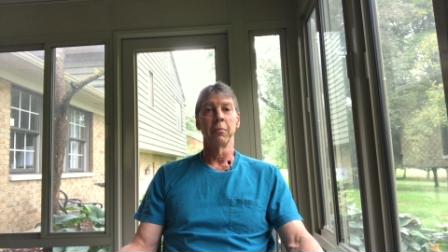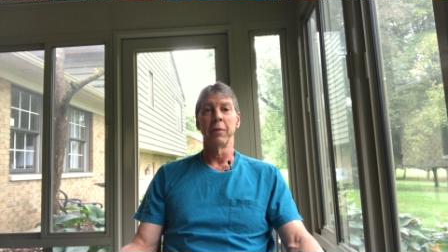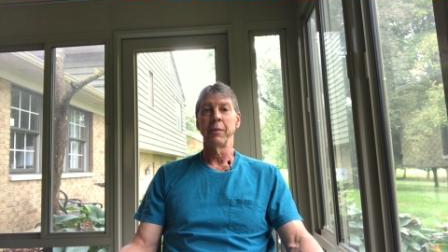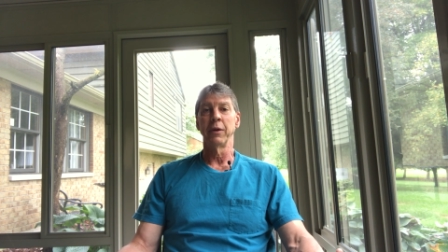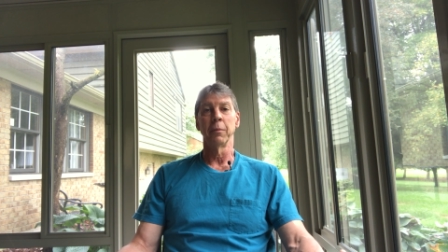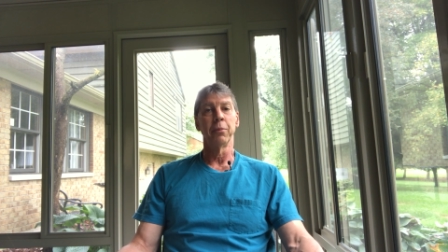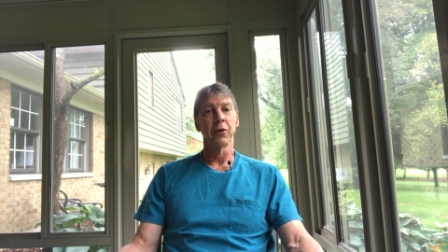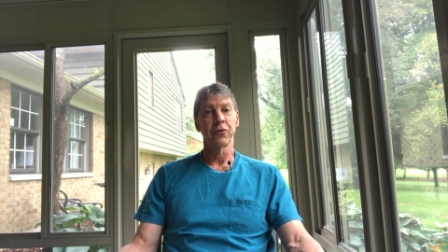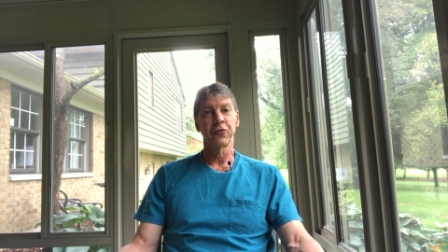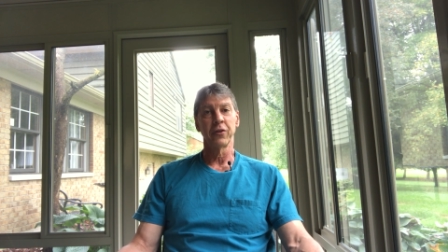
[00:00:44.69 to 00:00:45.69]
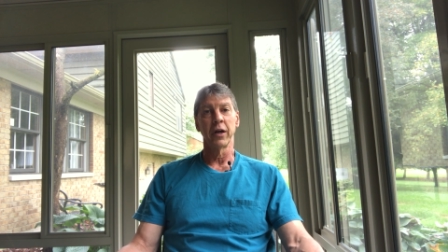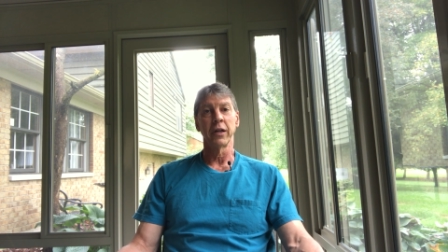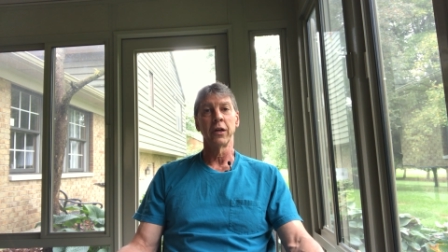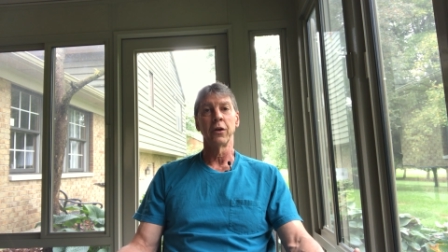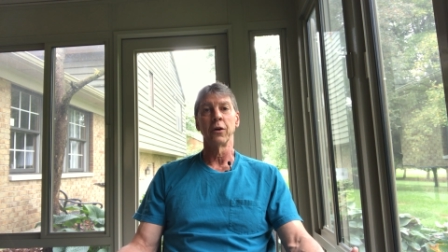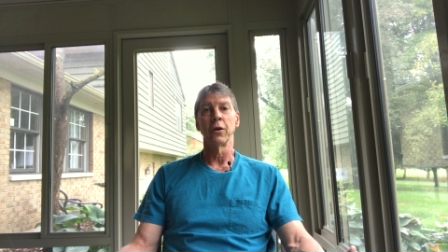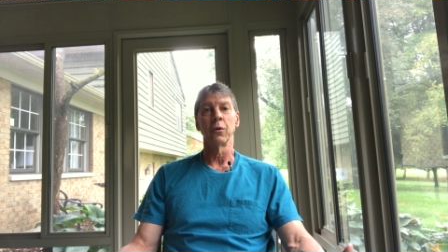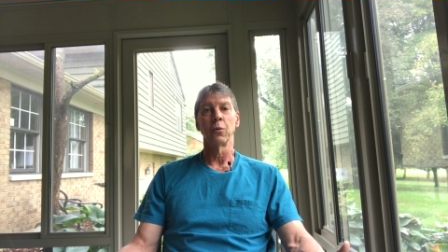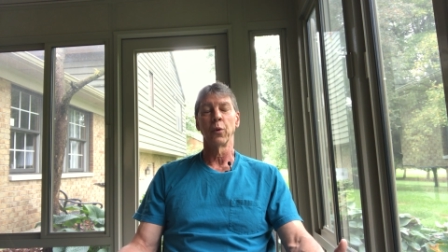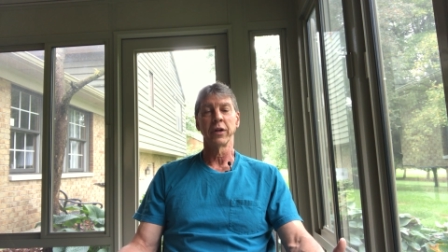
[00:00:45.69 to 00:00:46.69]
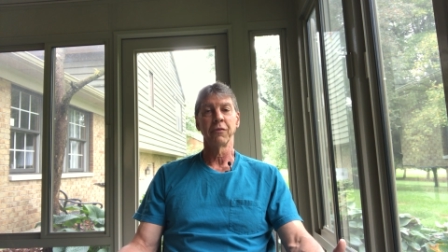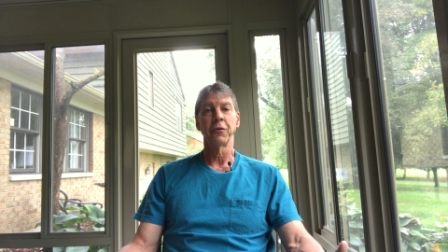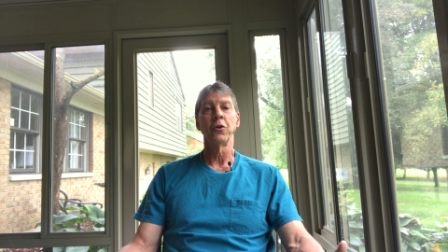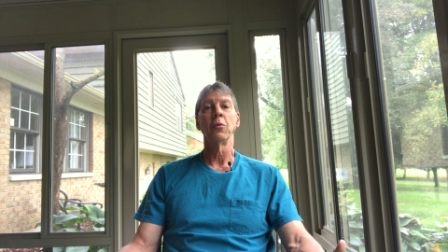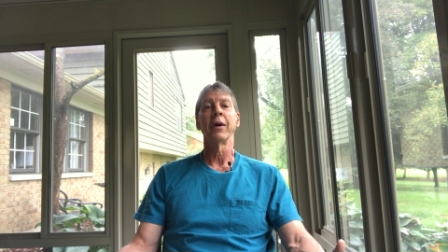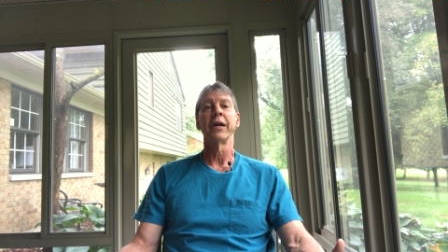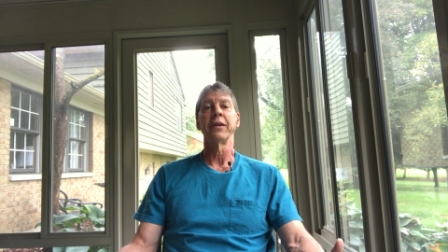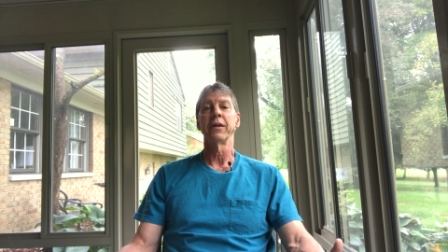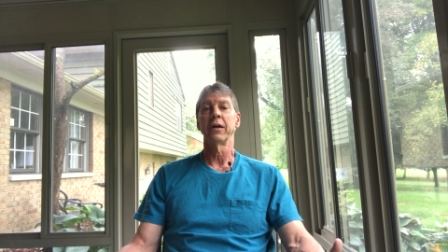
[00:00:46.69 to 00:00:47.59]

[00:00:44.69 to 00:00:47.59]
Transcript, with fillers: maybe a book study or whatever you might